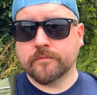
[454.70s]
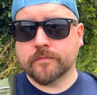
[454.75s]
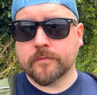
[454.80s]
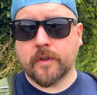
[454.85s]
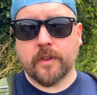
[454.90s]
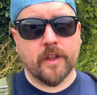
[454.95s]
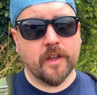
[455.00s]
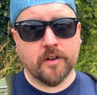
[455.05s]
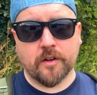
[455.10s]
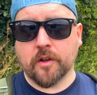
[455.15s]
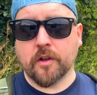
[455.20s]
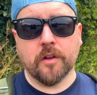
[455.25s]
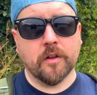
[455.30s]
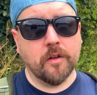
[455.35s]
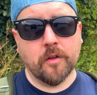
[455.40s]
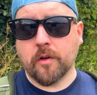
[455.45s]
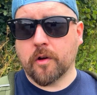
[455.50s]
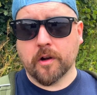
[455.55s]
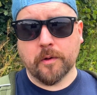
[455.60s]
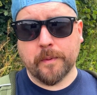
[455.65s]
There's not
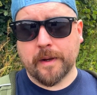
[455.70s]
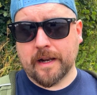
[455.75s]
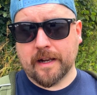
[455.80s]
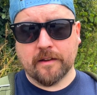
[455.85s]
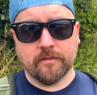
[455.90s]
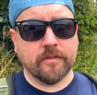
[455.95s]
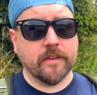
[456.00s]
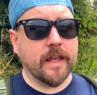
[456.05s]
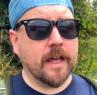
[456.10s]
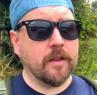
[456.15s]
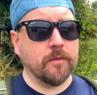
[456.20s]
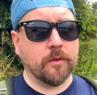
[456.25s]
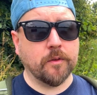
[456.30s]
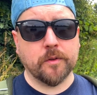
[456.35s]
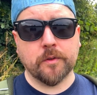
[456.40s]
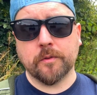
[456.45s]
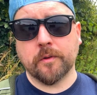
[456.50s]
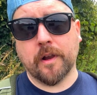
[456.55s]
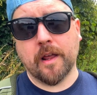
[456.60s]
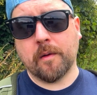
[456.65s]
going to be a link for that. I'm not
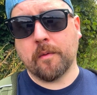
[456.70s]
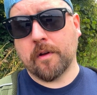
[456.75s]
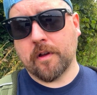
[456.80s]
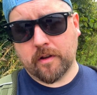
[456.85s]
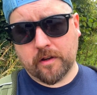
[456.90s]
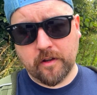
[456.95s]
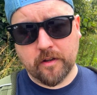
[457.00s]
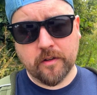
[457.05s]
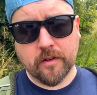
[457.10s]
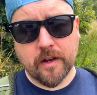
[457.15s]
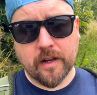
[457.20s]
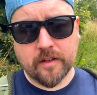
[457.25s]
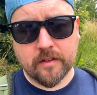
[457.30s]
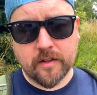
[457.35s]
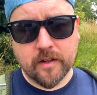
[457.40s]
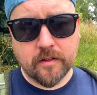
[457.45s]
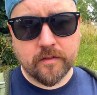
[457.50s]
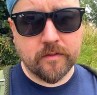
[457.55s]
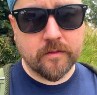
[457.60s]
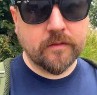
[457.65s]
doing all that work. You can do that yourself.